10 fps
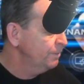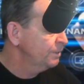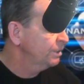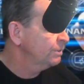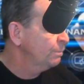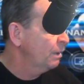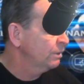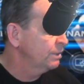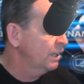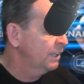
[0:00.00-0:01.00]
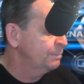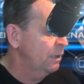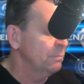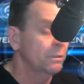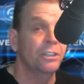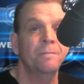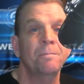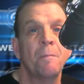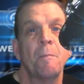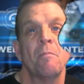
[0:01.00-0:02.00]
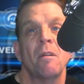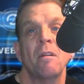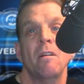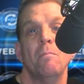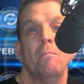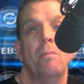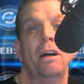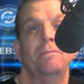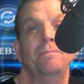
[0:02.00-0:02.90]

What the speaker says: Is democratized publishing, but